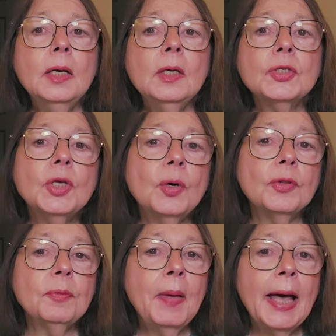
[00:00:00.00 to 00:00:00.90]
So
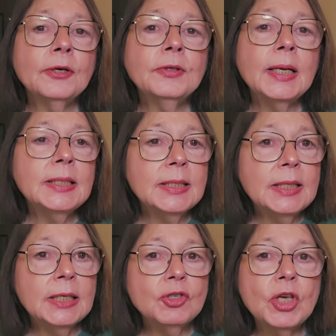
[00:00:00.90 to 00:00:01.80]
the pattern I
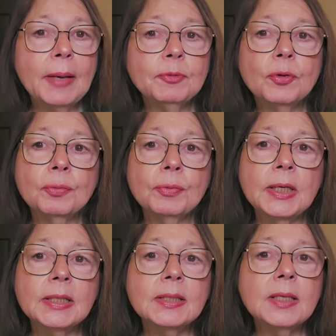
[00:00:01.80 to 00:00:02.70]
see in Chapter
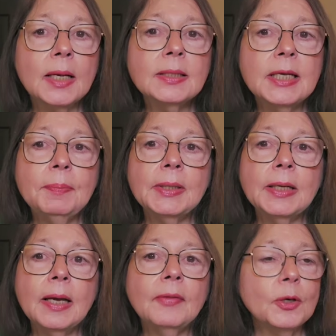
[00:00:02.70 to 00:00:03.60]
3 is not
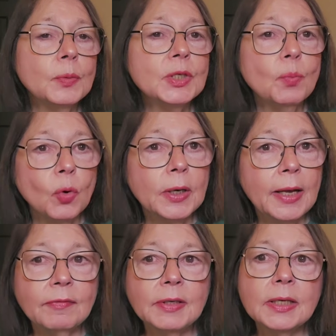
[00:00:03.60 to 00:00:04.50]
simply there was more
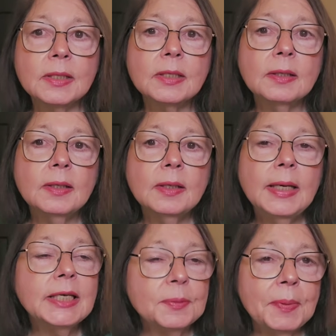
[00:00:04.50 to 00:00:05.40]
evidence.
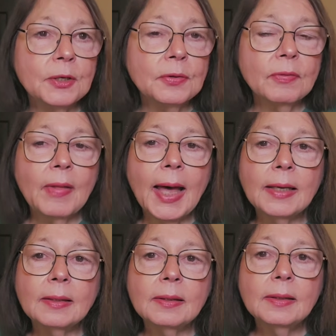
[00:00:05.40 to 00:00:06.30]
It's bigger than
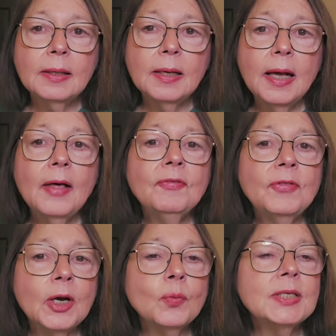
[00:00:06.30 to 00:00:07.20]
that.
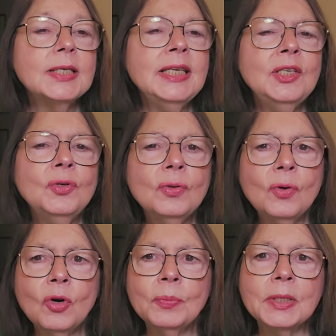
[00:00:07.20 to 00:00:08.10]
There was an
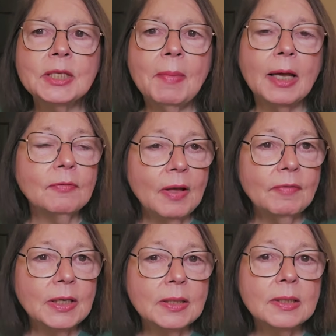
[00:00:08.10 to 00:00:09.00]
enormous amount of
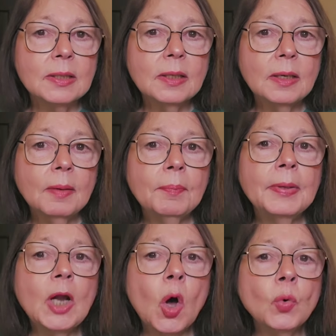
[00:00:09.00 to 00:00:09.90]
evidence,
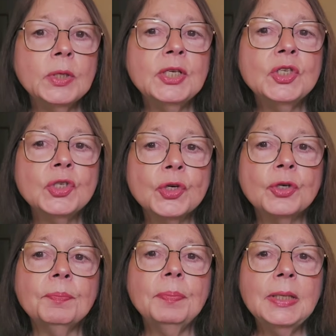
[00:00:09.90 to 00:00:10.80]
but only
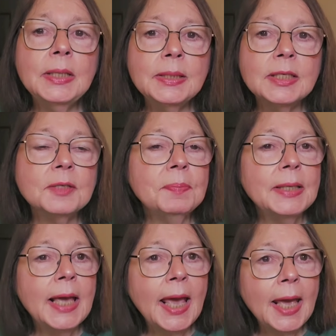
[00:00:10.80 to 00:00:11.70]
certain pieces
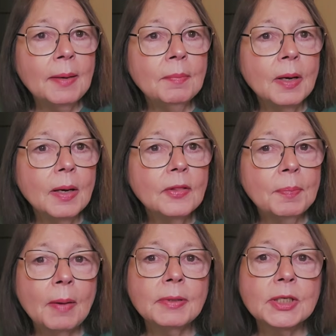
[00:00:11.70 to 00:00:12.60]
became the
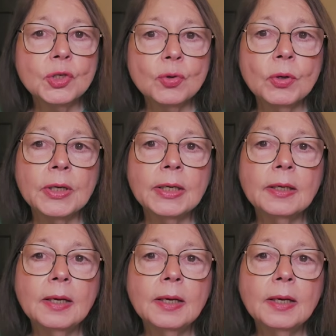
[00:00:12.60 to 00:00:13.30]
public story.